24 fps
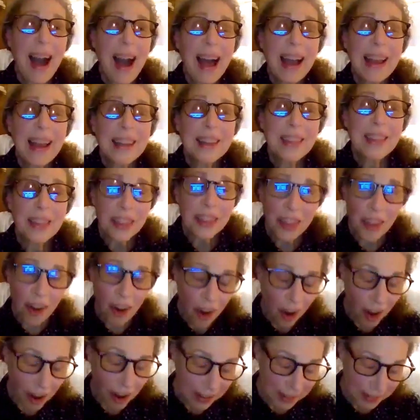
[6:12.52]
I
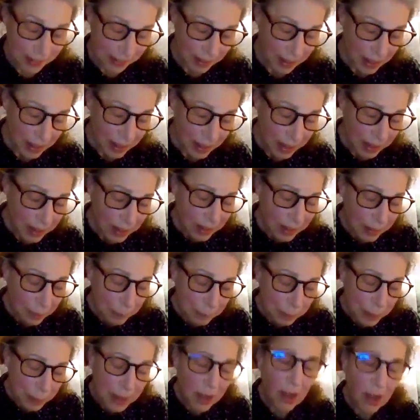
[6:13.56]
thought,
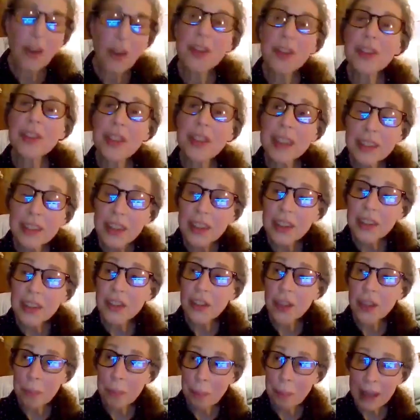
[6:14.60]
because this
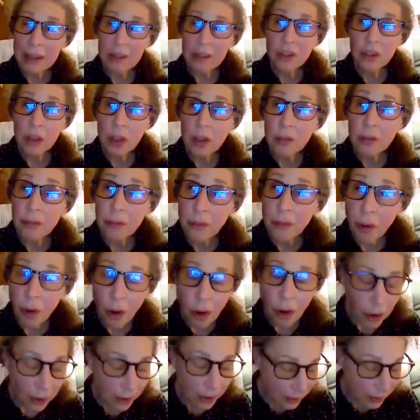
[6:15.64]
is the magical
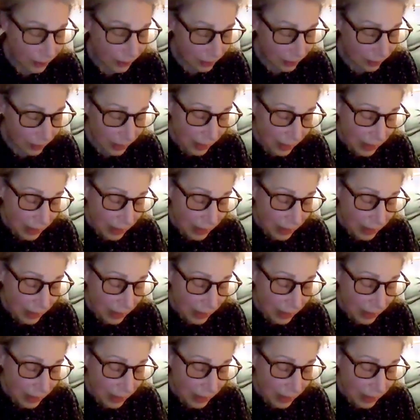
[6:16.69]
forest,